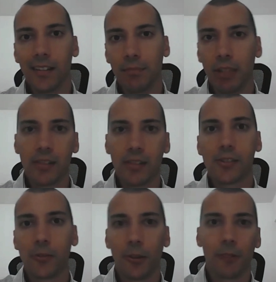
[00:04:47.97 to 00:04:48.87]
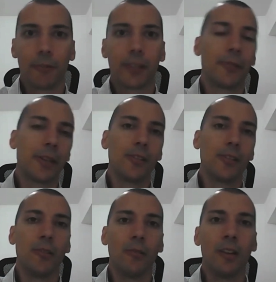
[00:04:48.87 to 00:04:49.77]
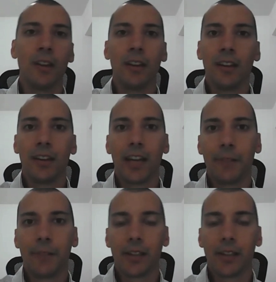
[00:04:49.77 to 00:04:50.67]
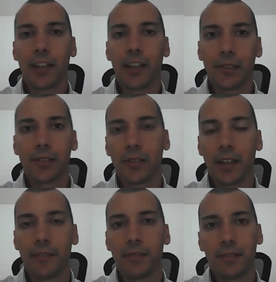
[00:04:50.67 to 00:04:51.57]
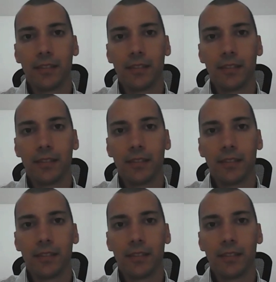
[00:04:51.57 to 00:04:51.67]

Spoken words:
the blood and soil rhetoric. Every Hungarian should have